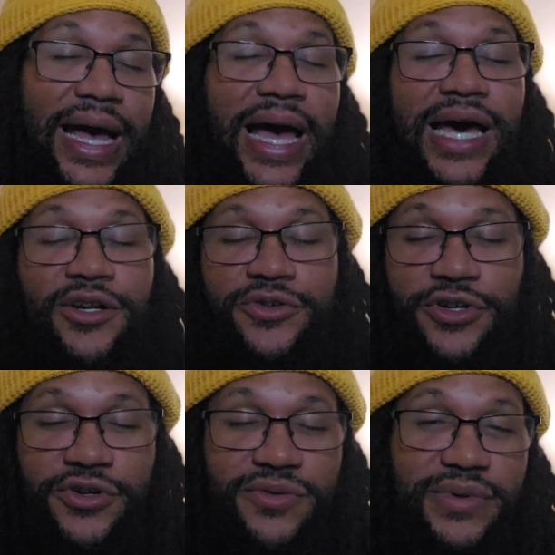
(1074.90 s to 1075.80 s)
I don't
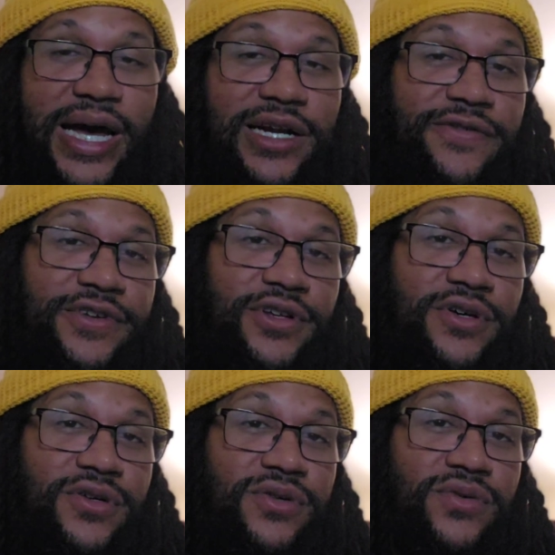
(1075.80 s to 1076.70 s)
know. I don't even
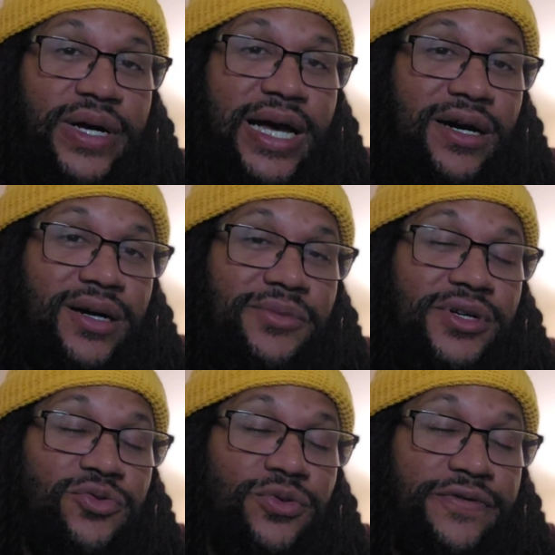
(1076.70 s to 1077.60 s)
know how I'm
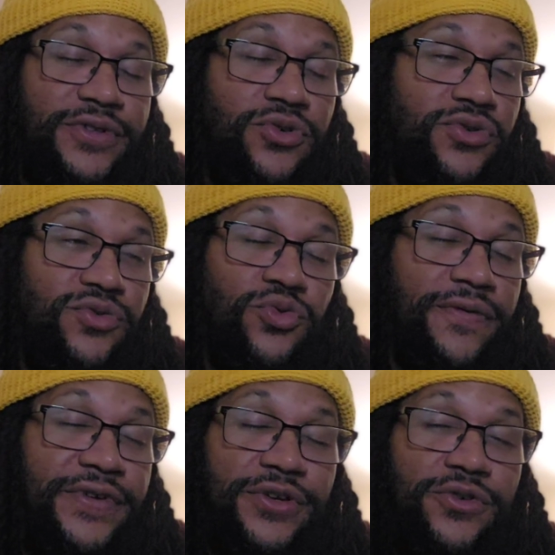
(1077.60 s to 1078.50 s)
going to do the
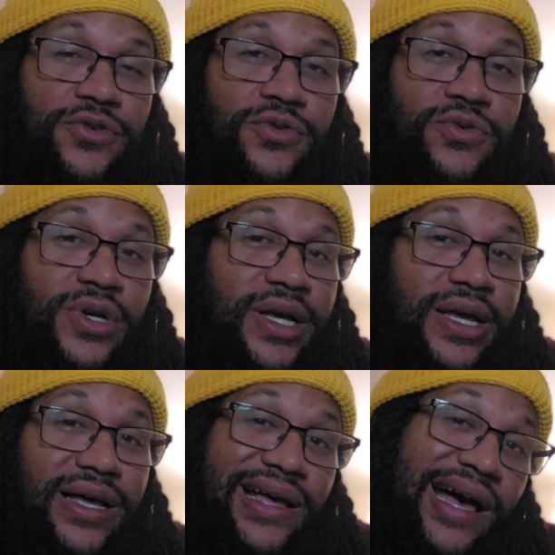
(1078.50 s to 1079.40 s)
review.
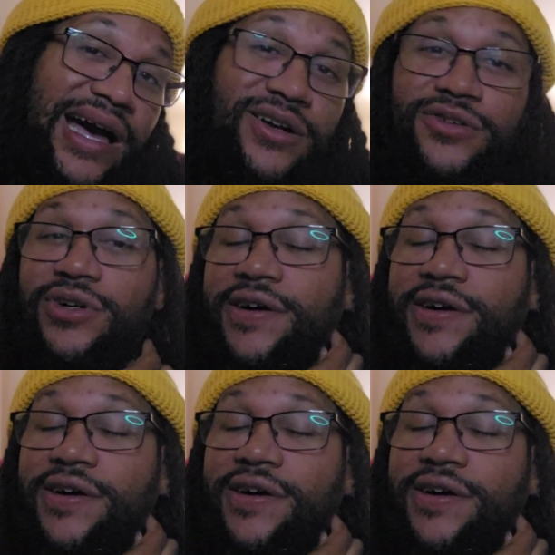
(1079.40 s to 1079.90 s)
I don't know.